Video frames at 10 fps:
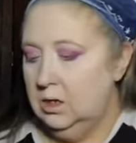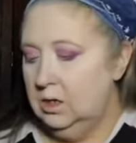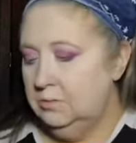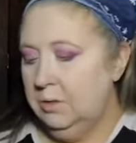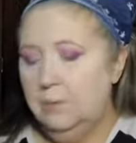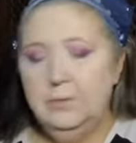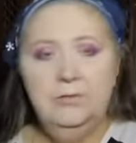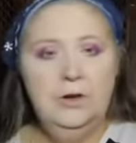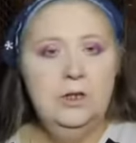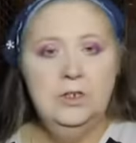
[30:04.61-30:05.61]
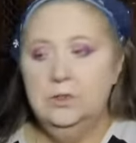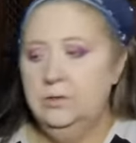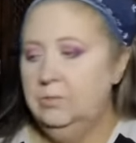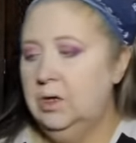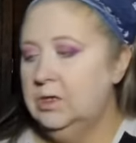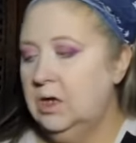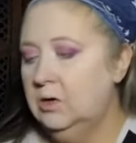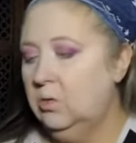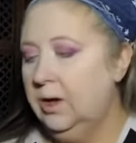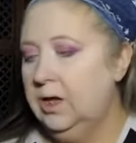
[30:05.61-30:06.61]
It's popping fresh. I'm not
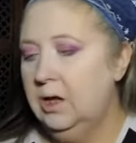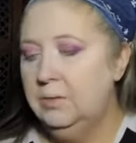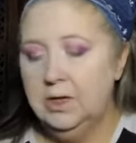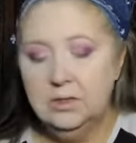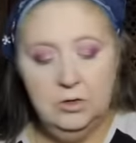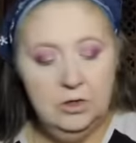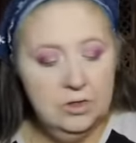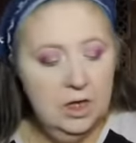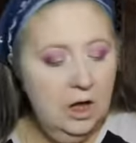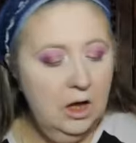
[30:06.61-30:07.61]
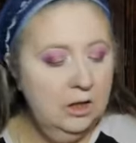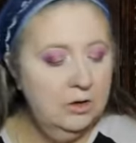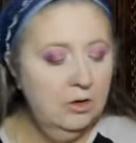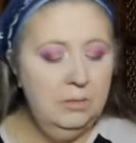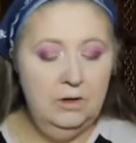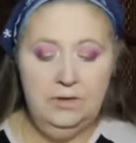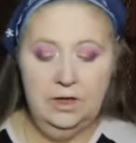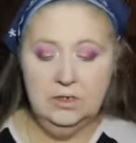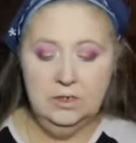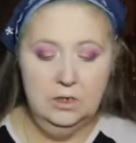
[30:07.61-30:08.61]
done quite yet because I'm going to use that highlighter on my
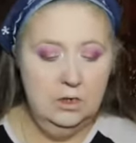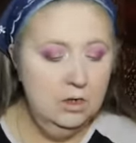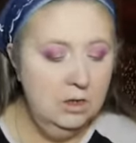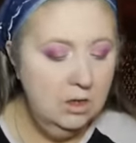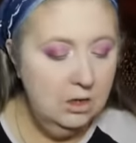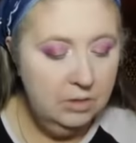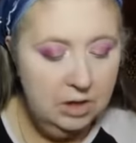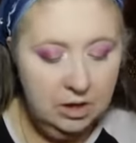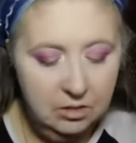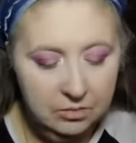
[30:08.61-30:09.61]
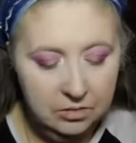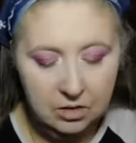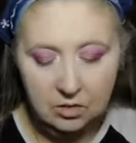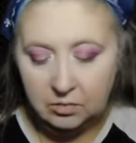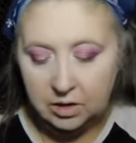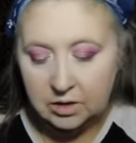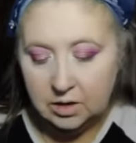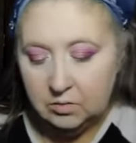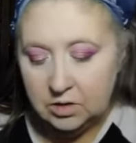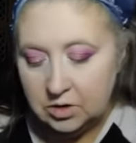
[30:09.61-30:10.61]
face. I'm not
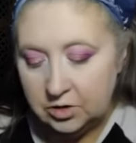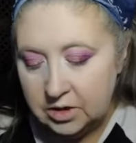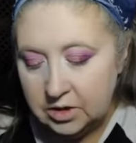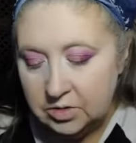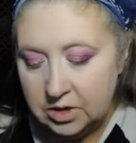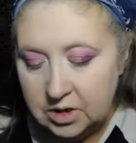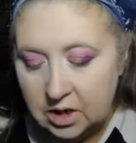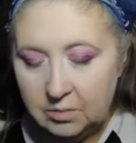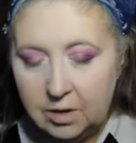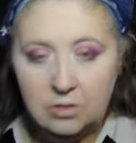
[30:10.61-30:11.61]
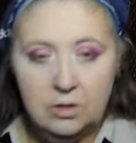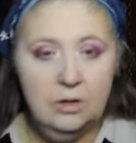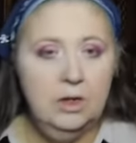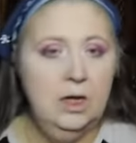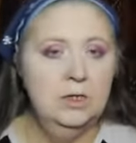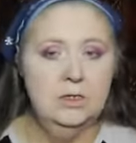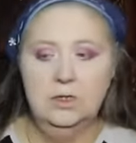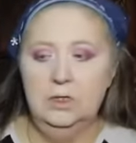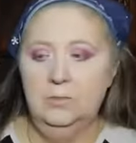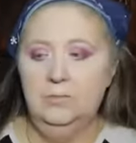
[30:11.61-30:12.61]
done with the translucent setting powder in case
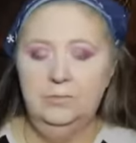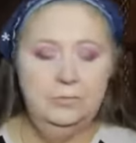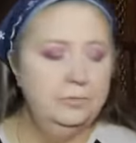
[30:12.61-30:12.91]
the...